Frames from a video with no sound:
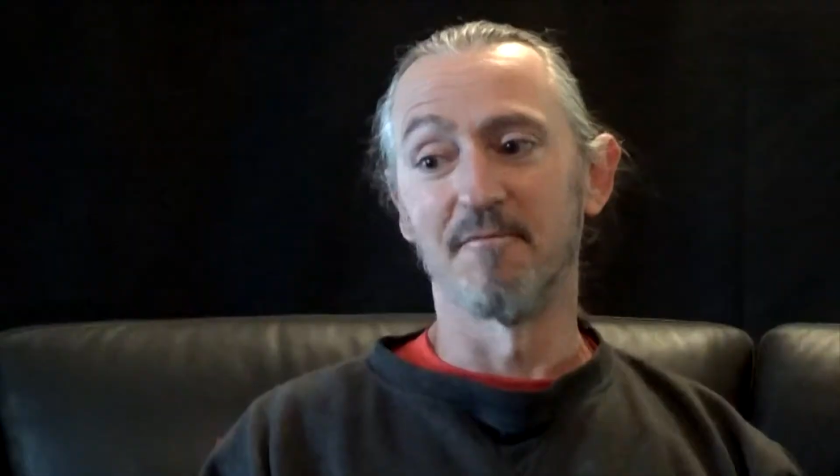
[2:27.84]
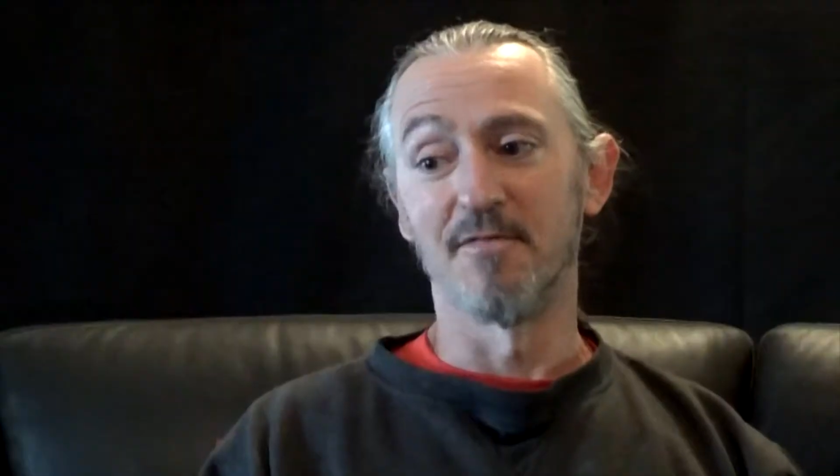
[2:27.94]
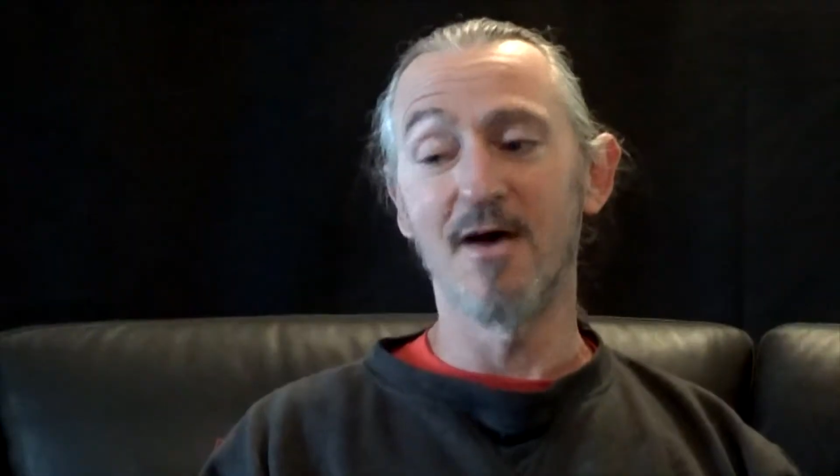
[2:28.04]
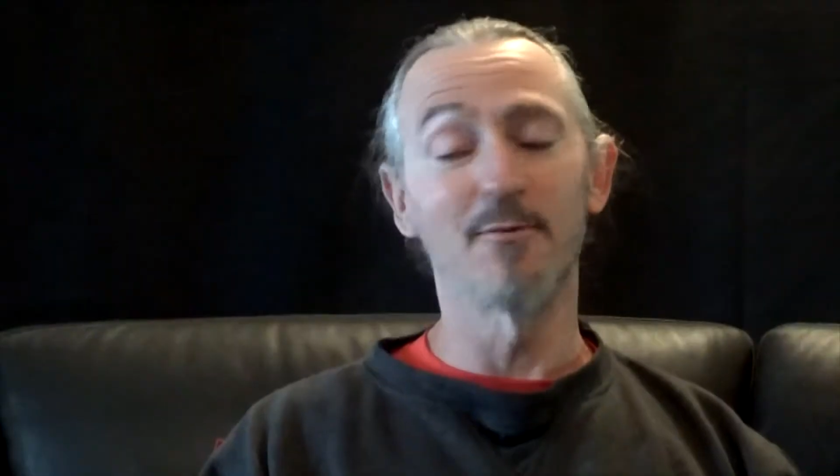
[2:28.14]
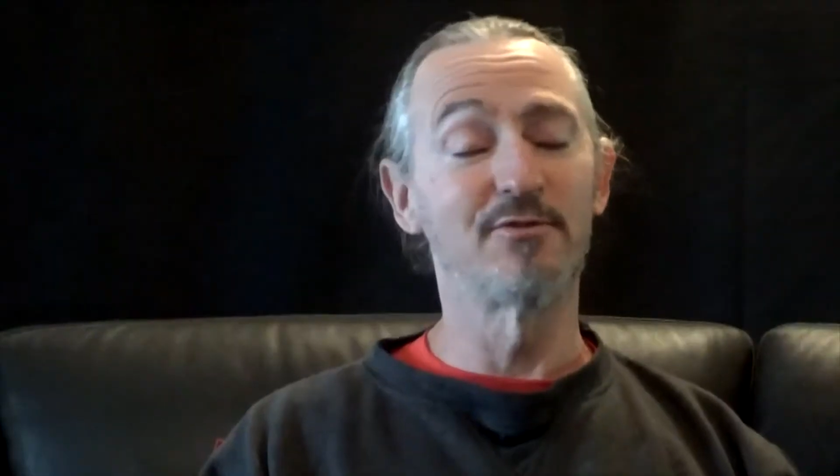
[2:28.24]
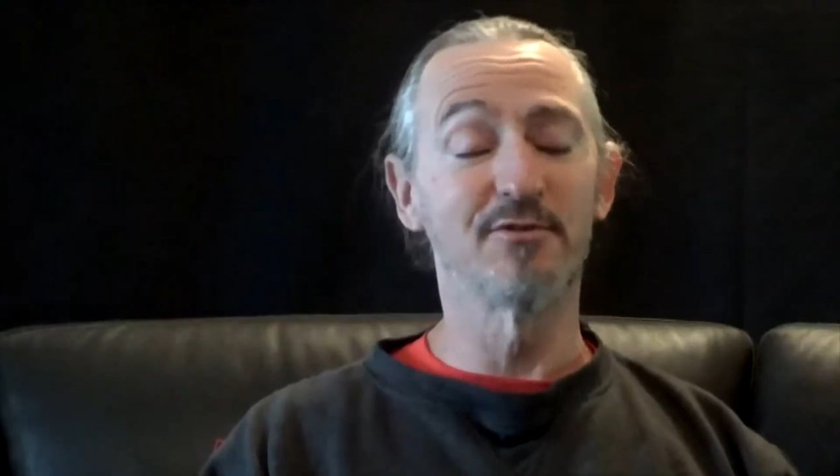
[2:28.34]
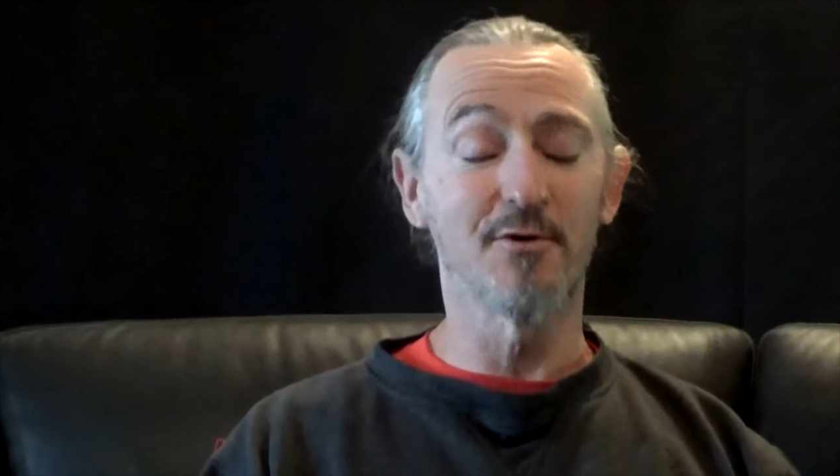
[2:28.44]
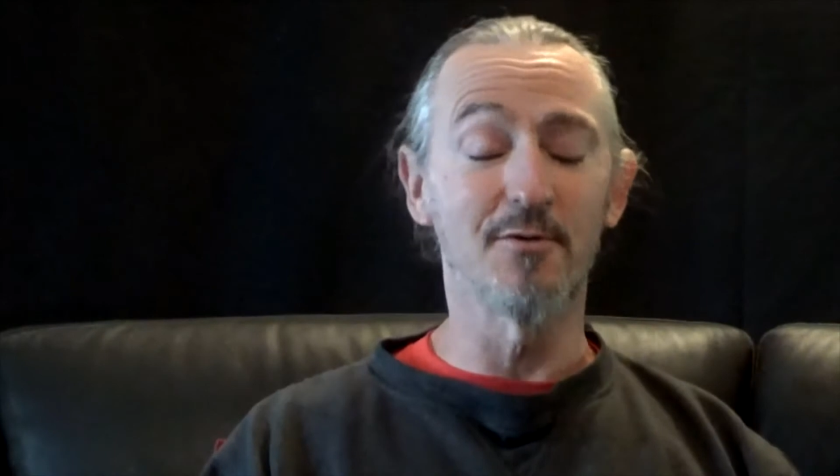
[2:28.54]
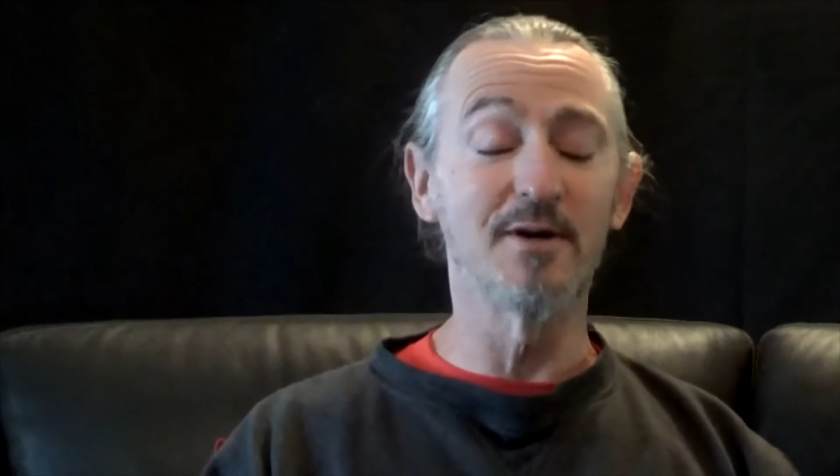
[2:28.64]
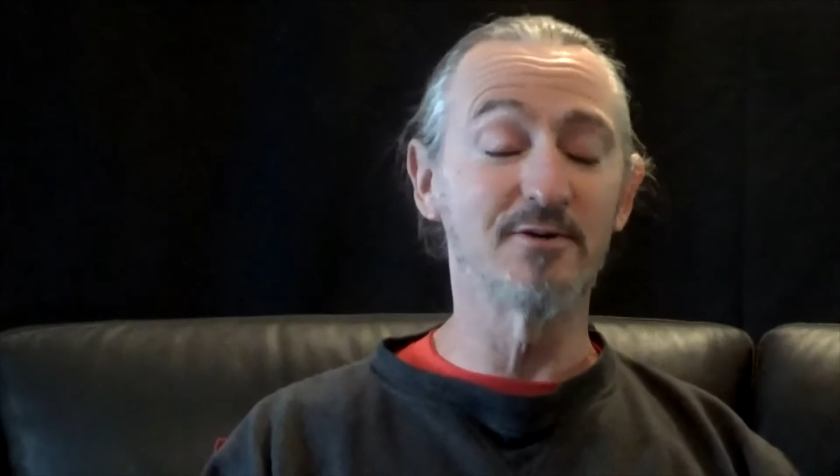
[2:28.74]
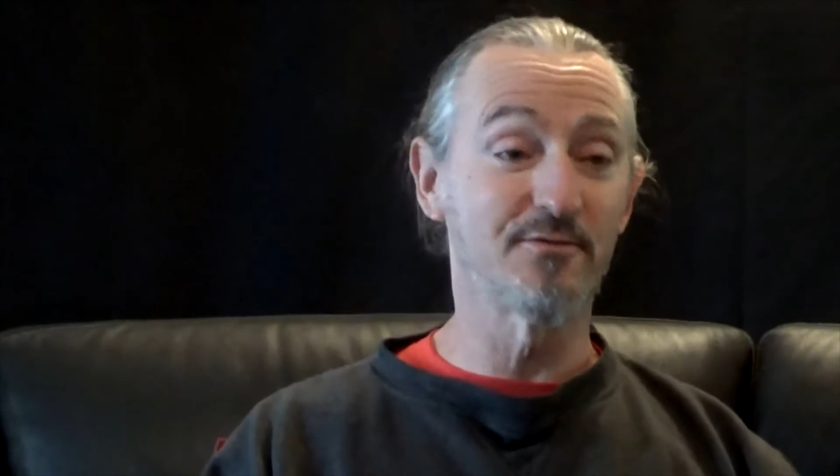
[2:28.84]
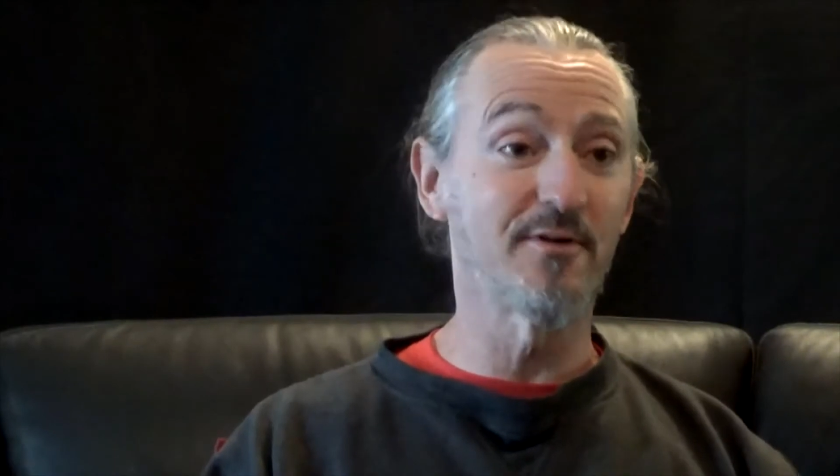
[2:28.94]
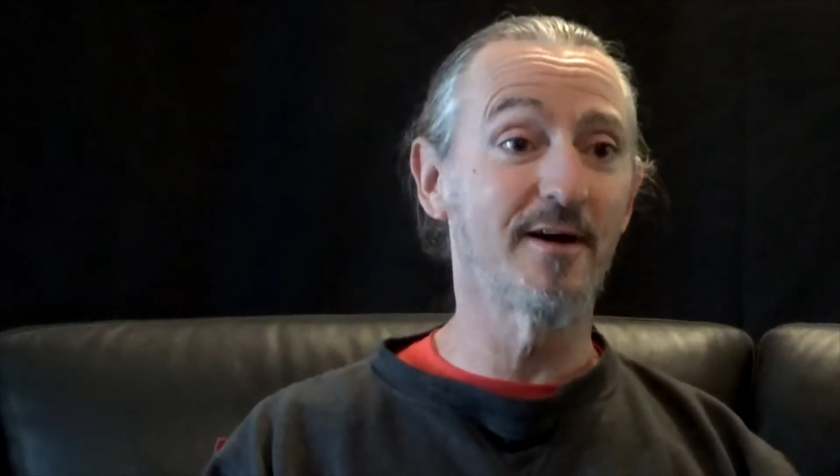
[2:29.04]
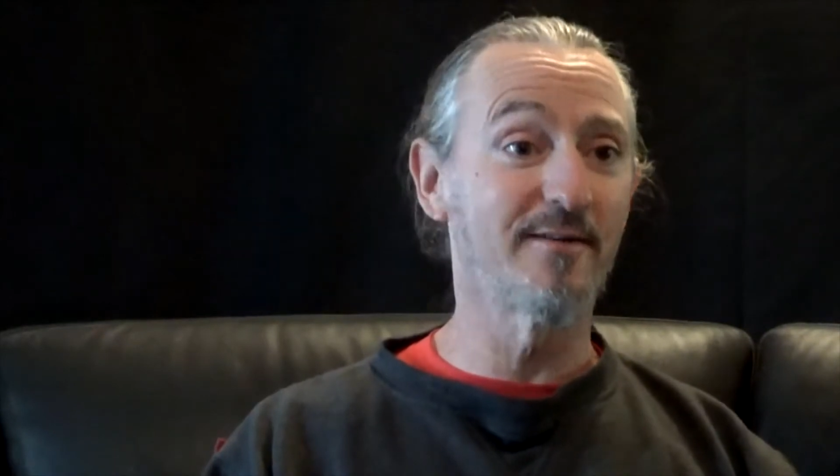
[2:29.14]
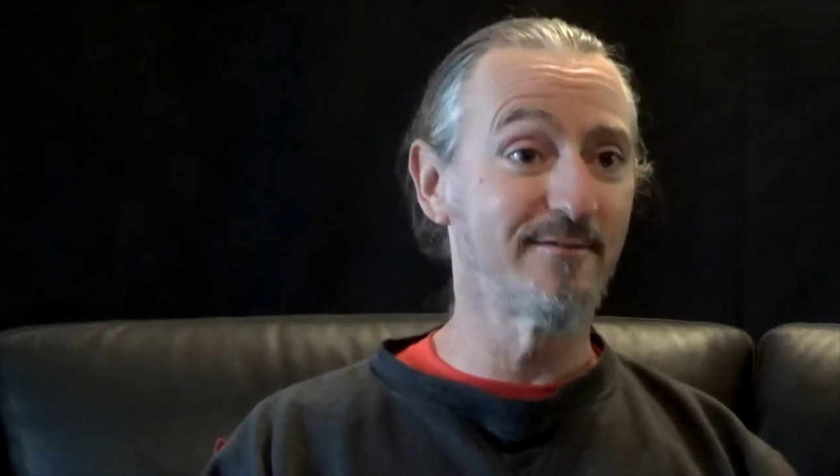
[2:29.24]
That was just a whole bunch of
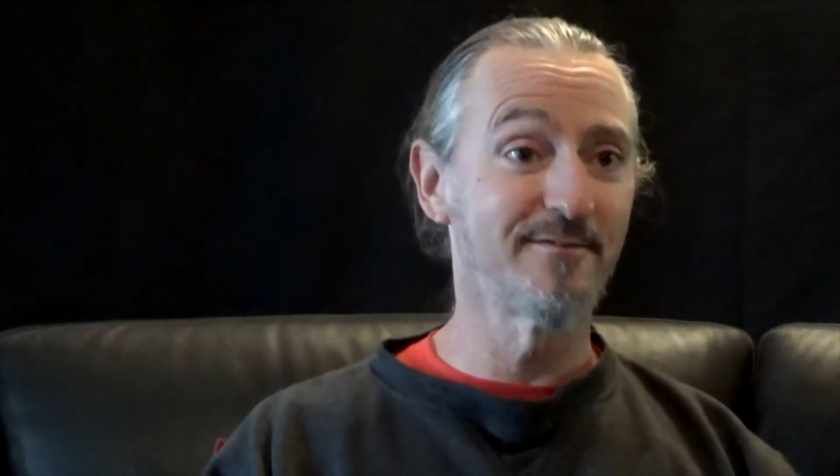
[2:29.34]
fun.